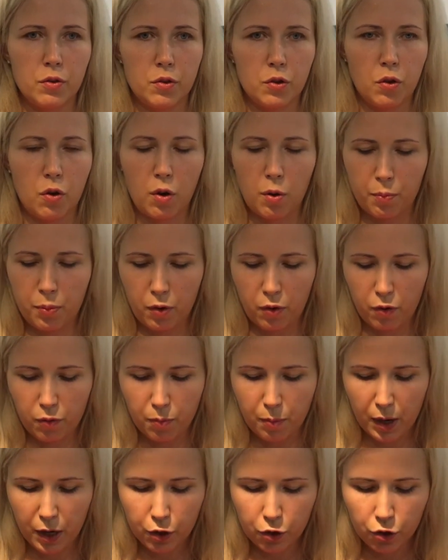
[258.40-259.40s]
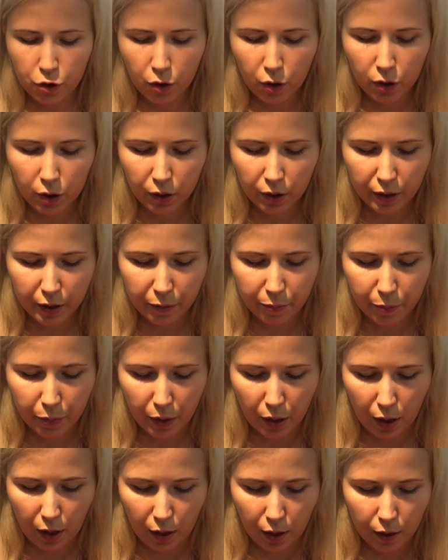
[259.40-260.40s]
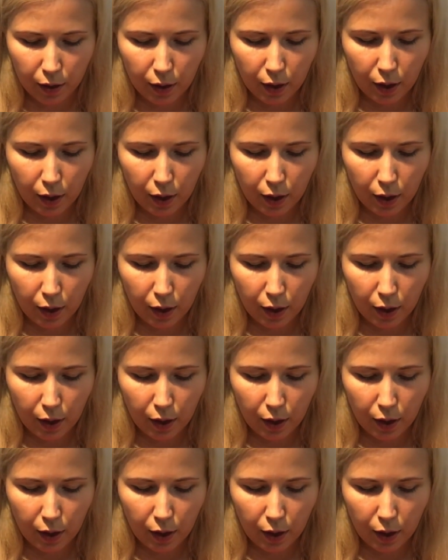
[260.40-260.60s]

top of my chocolate bar.